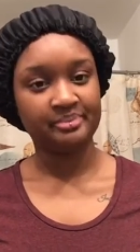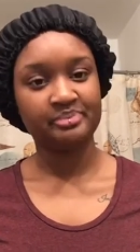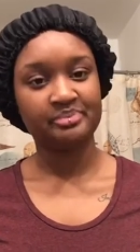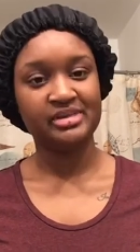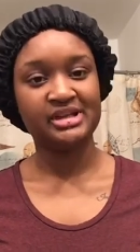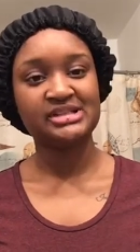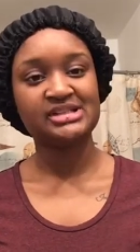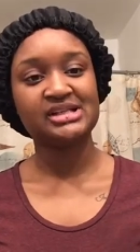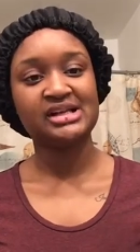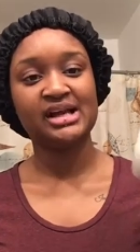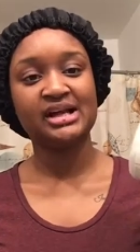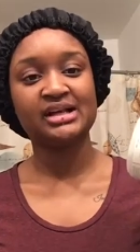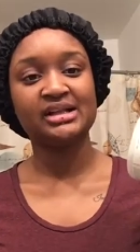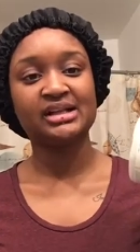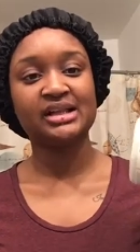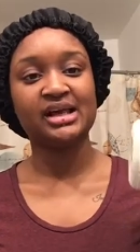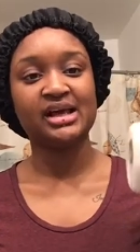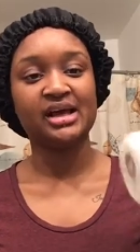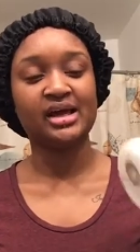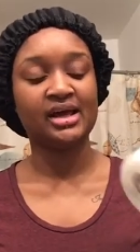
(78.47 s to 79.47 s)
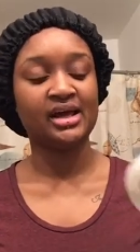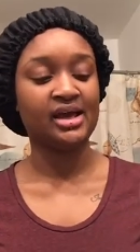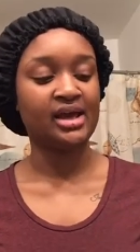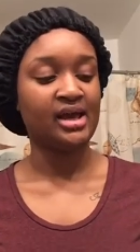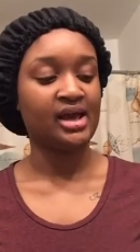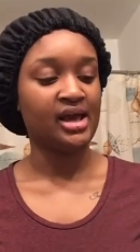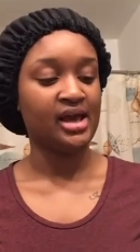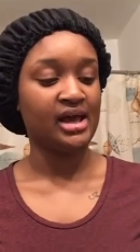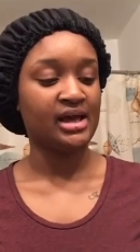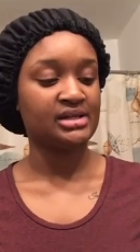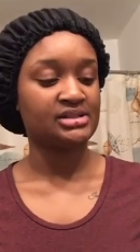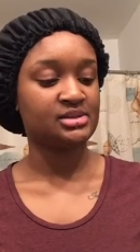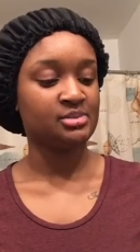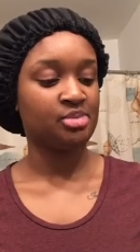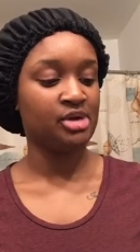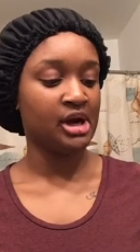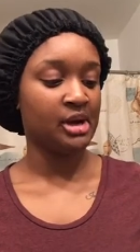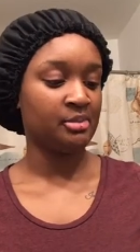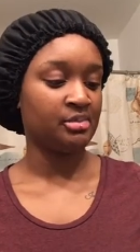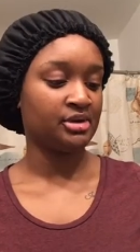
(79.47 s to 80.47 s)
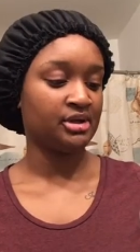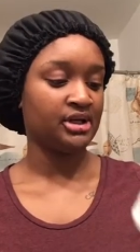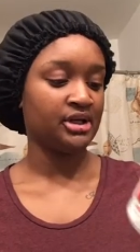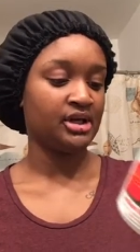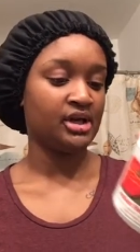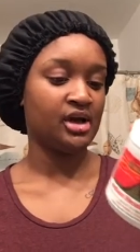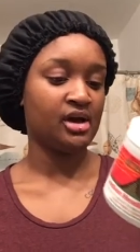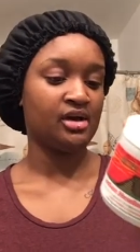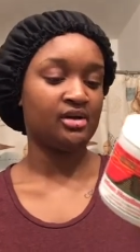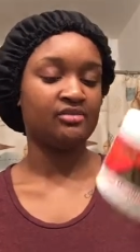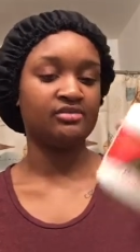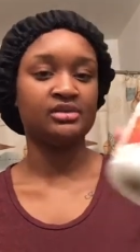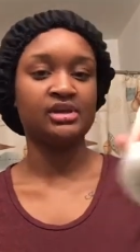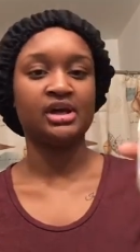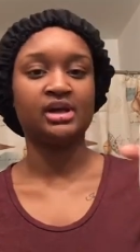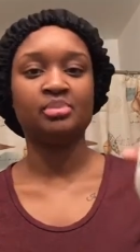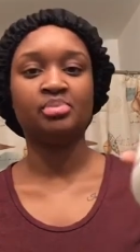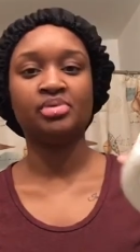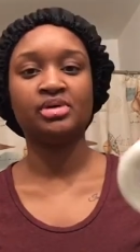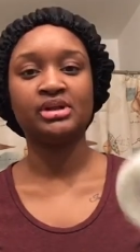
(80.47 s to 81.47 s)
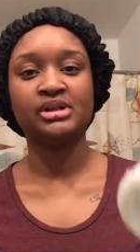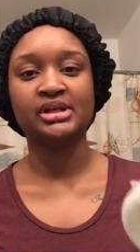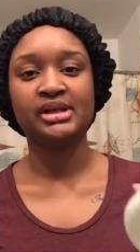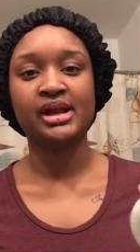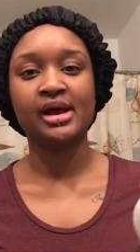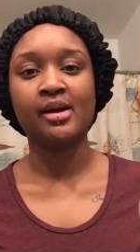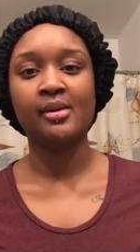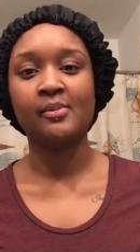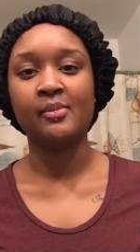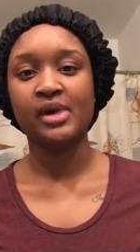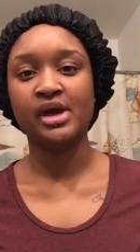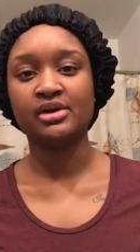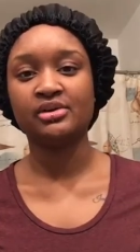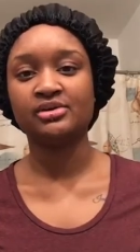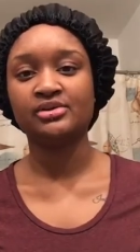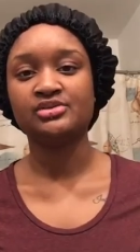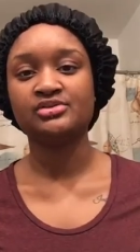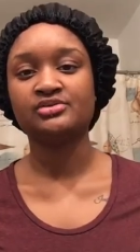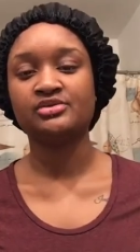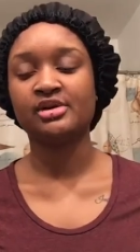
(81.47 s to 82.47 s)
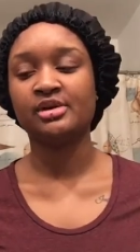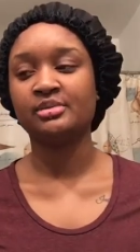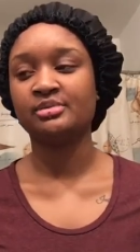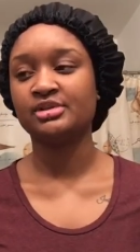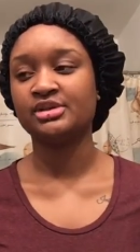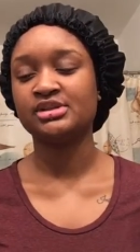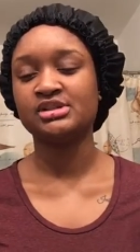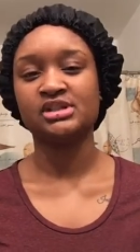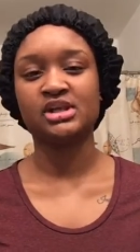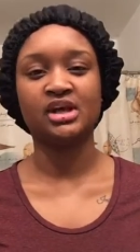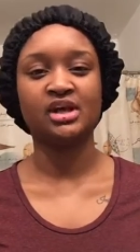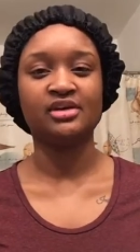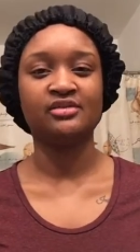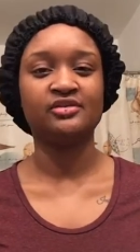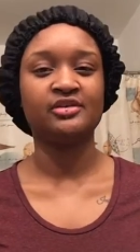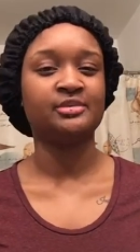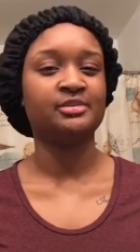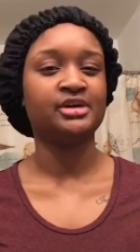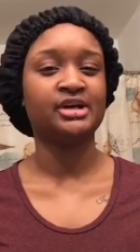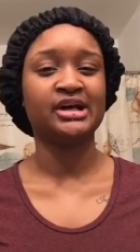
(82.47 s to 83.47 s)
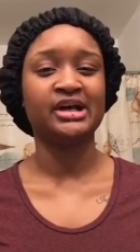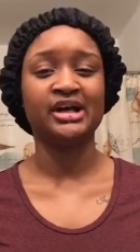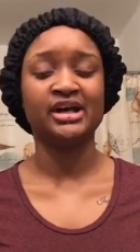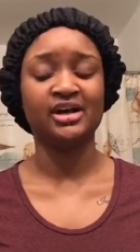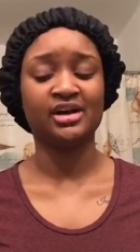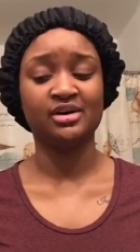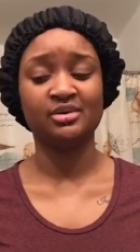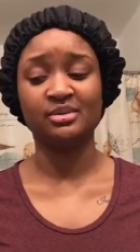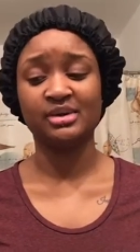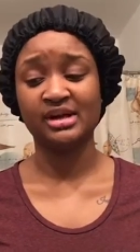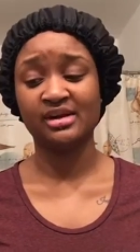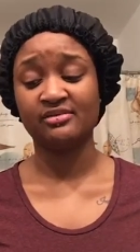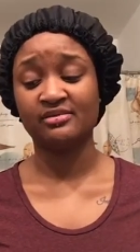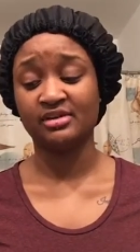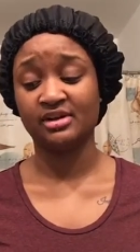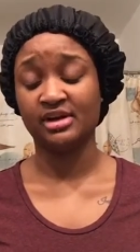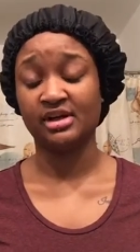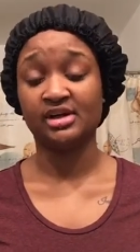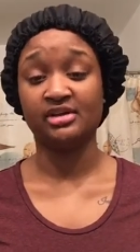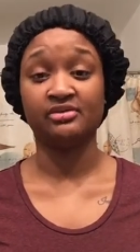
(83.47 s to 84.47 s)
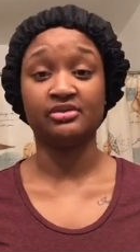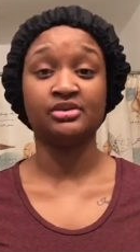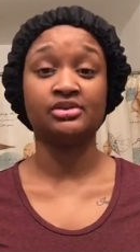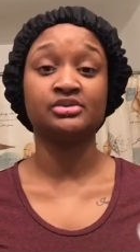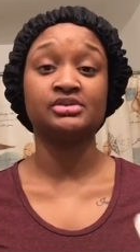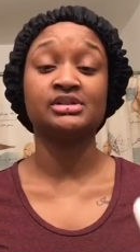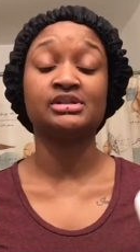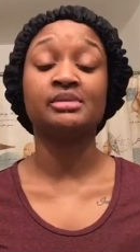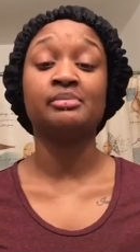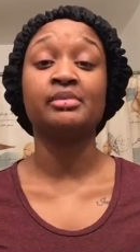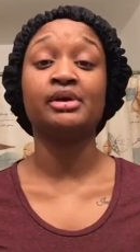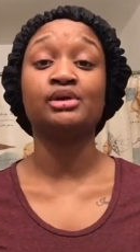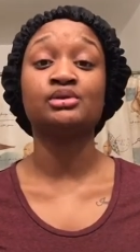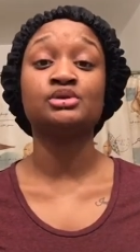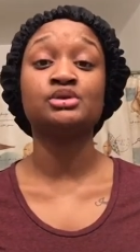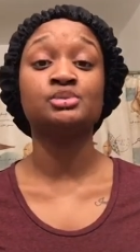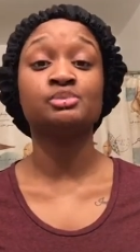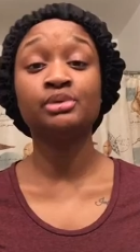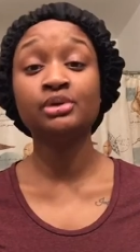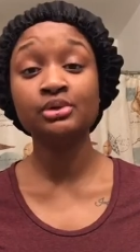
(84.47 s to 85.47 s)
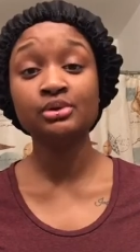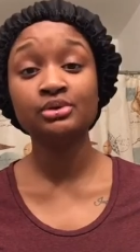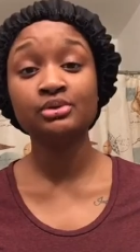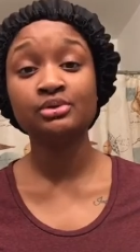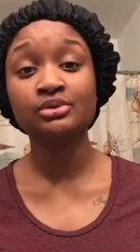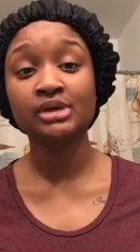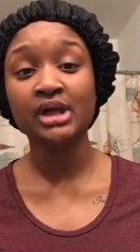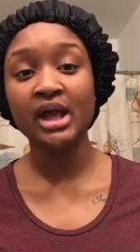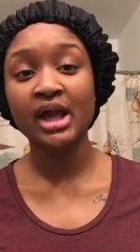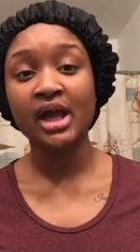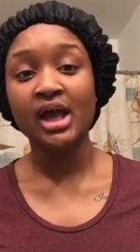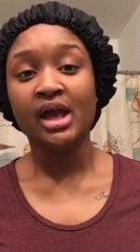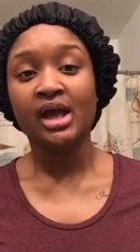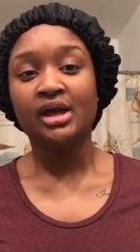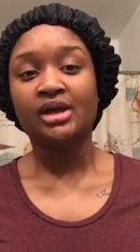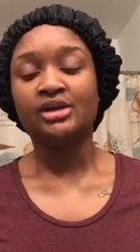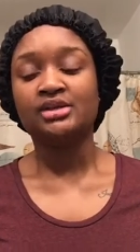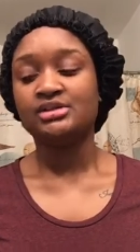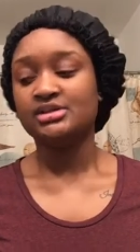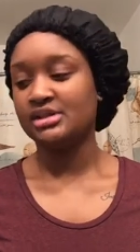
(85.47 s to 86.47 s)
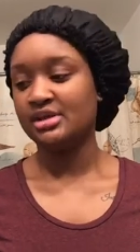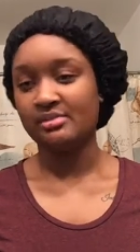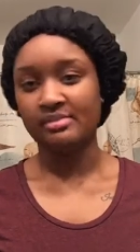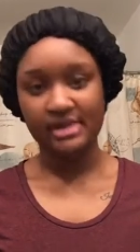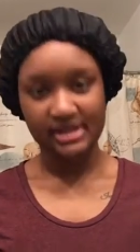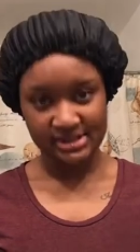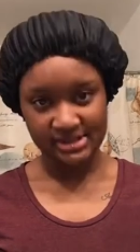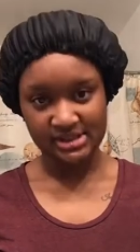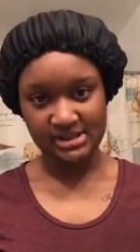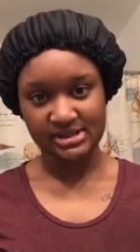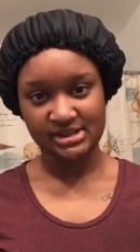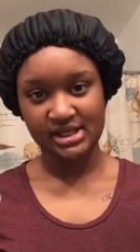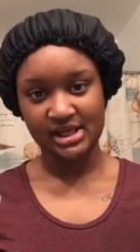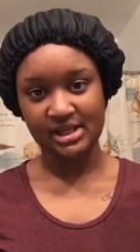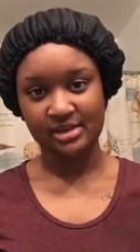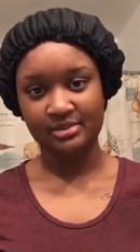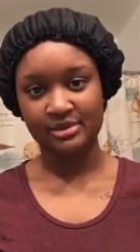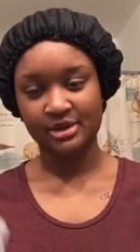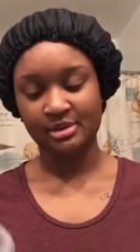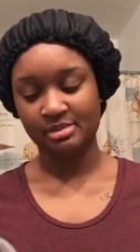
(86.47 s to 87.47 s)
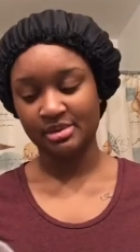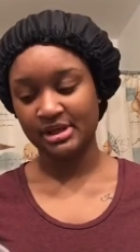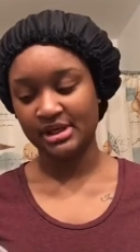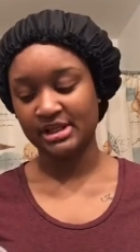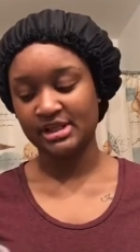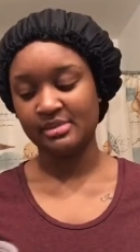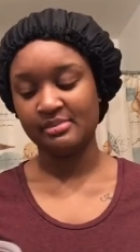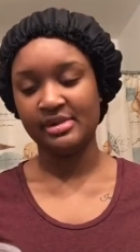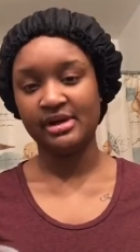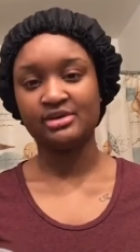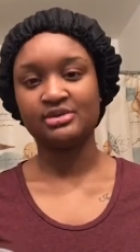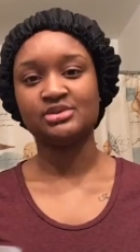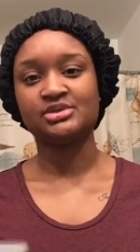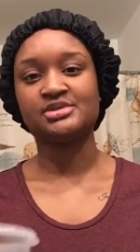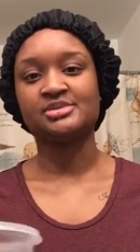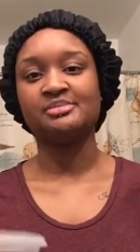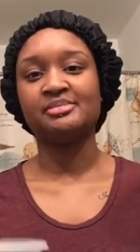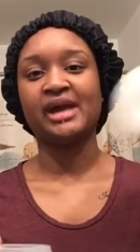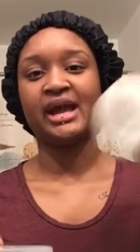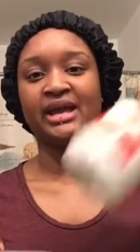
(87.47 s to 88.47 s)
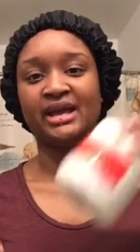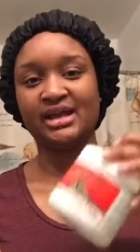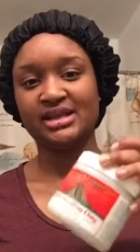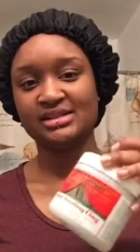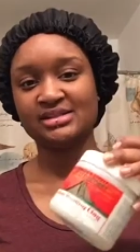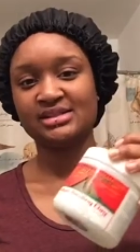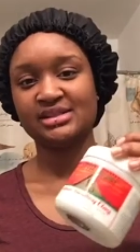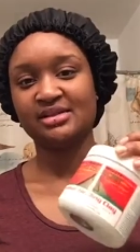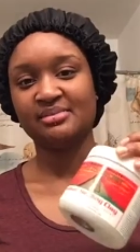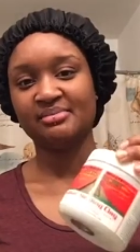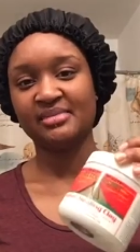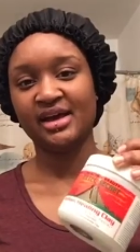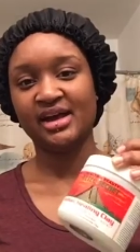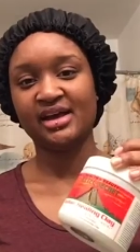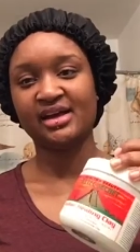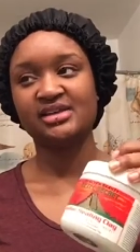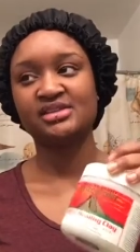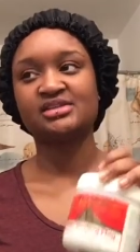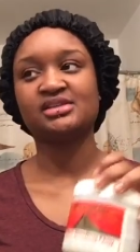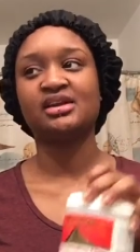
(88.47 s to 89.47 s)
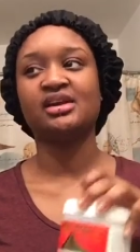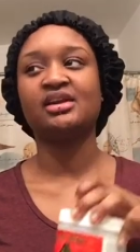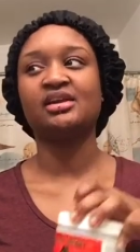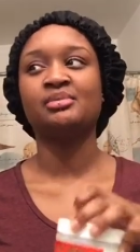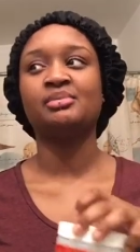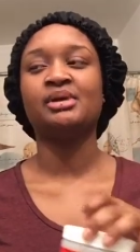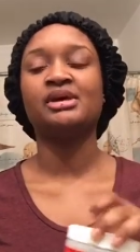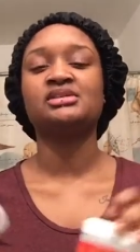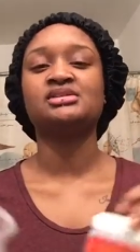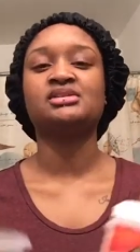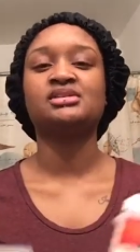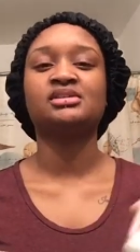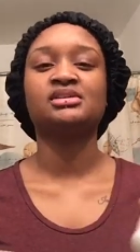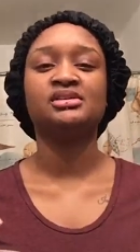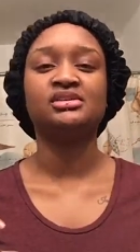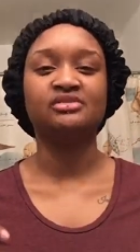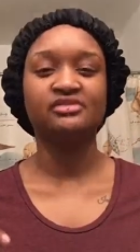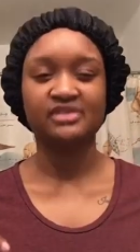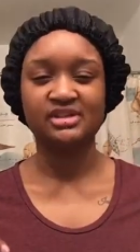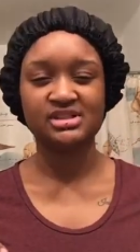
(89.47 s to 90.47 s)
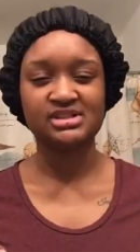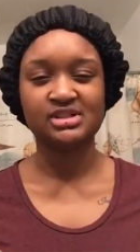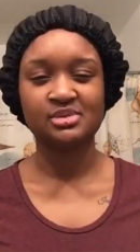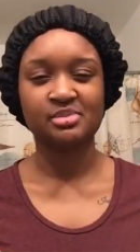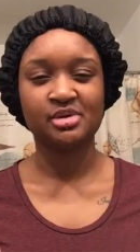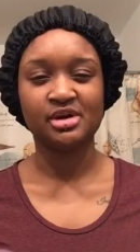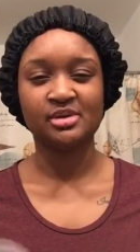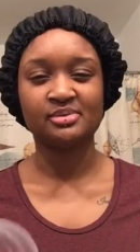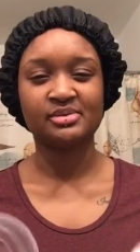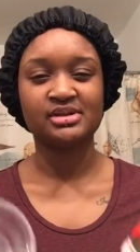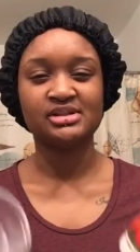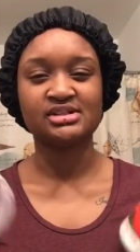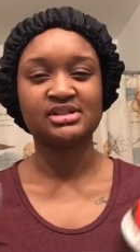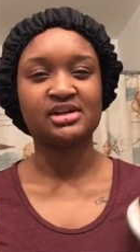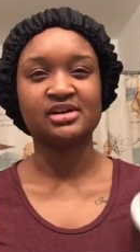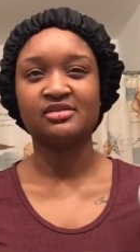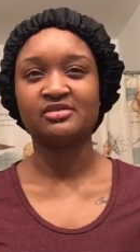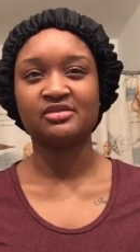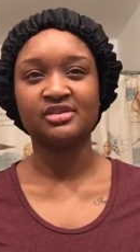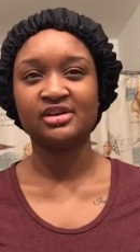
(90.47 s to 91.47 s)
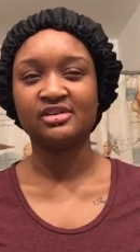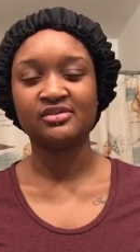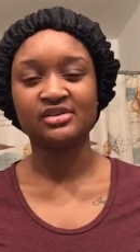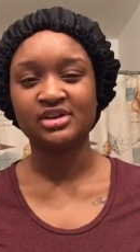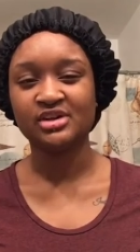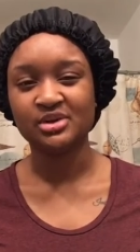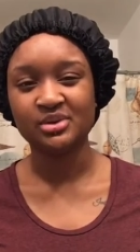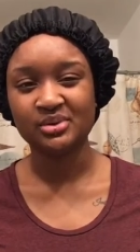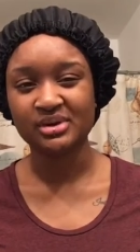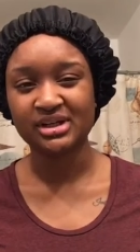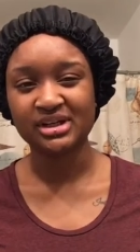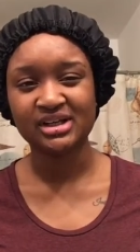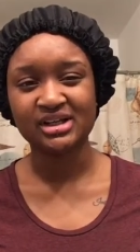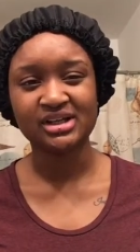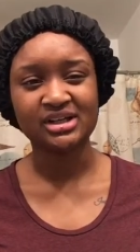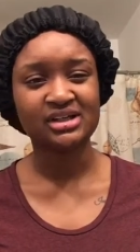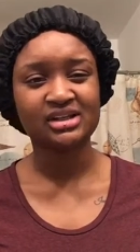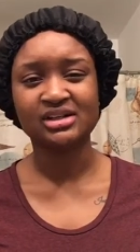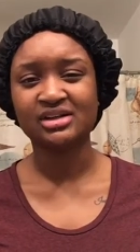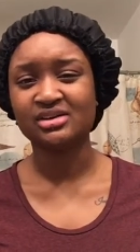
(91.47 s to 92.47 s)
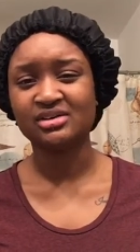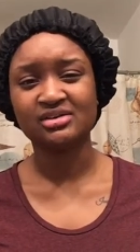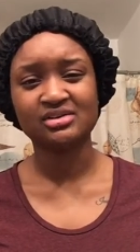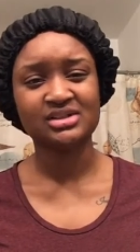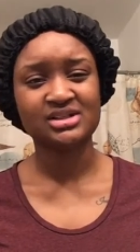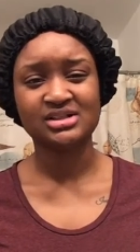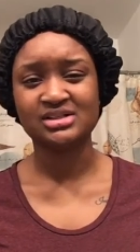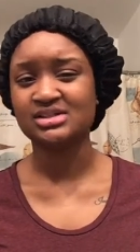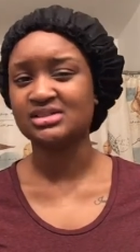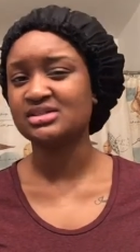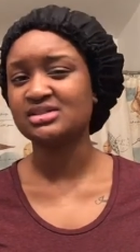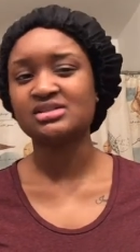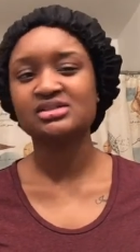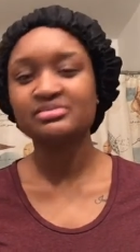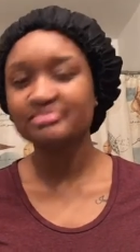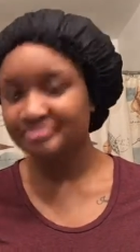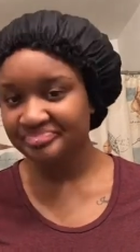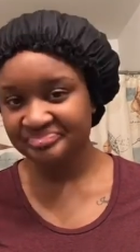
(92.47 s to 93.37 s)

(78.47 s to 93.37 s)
bentonite clay has a property of like pulling out metals from your skin, from your hair, whatever. And if you're using a metal spoon to mix this up, you're putting the metals back into the mask, and it basically defeats the purpose of even doing it, you know, because...